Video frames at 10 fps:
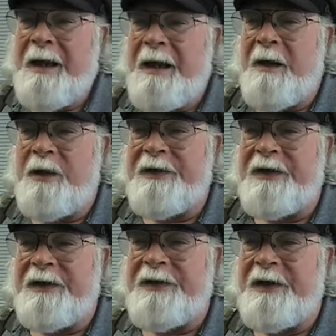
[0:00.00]
He
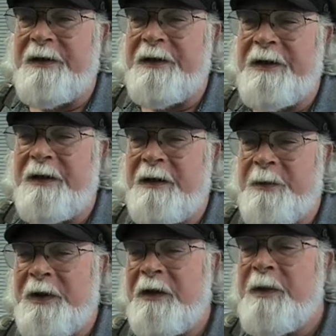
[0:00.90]
was considered the
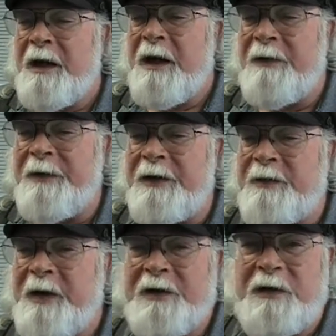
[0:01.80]
epitome of the
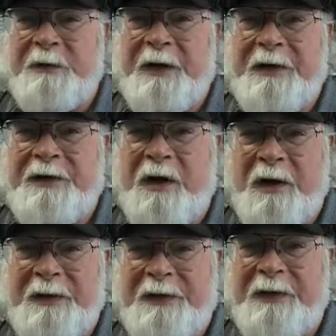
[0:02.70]
special effects
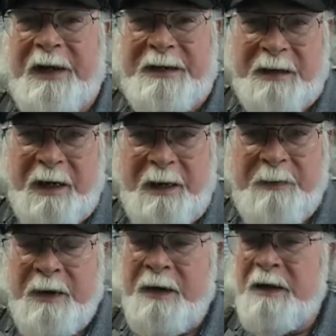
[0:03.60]
artists at that time.